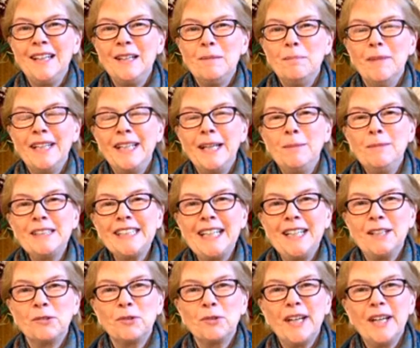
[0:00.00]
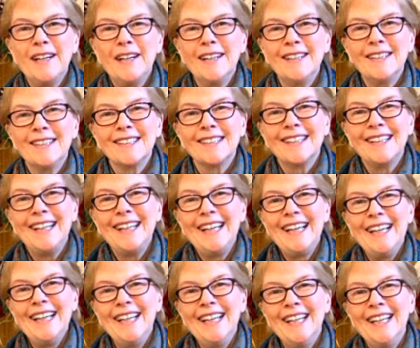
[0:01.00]
My name is Andrea.
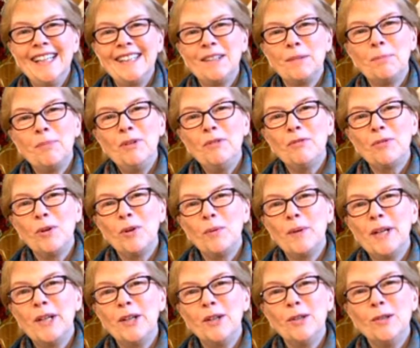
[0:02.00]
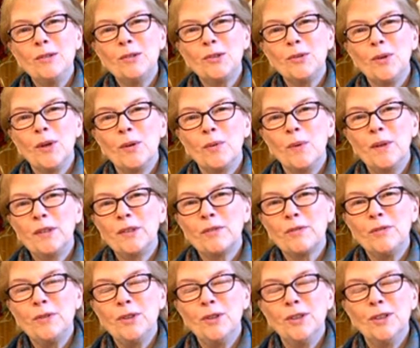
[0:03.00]
And before we go to our
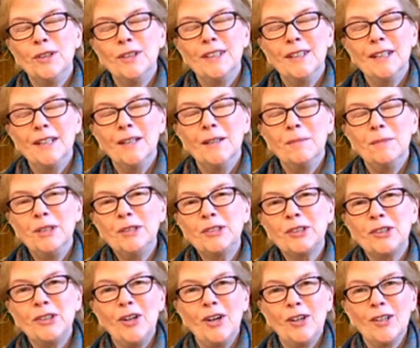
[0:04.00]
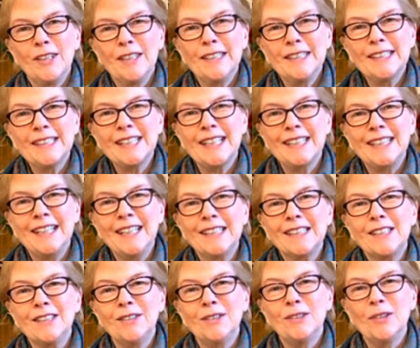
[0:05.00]
wonderful musical artist, I'd
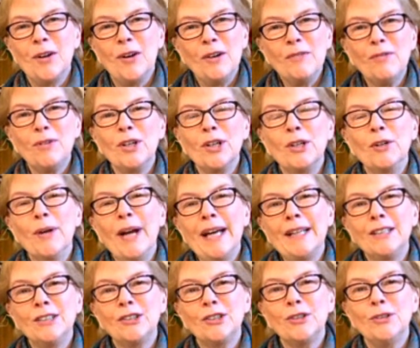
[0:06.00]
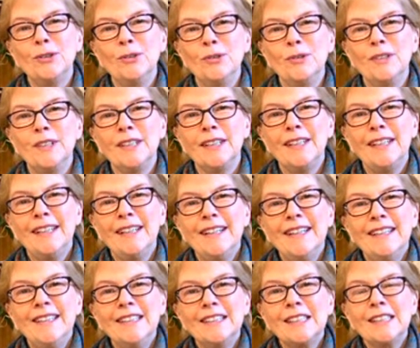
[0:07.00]
like to offer a gratitude.
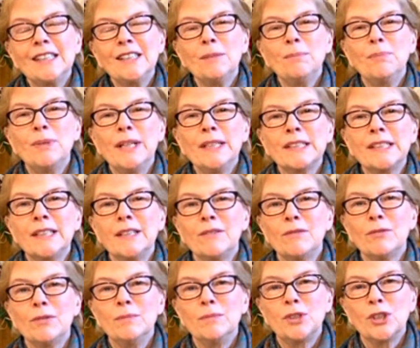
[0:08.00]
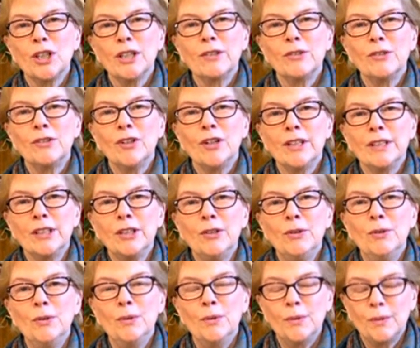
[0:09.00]
This is a blessing from John
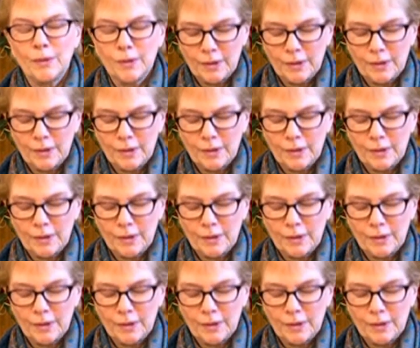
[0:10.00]
O'Donohue.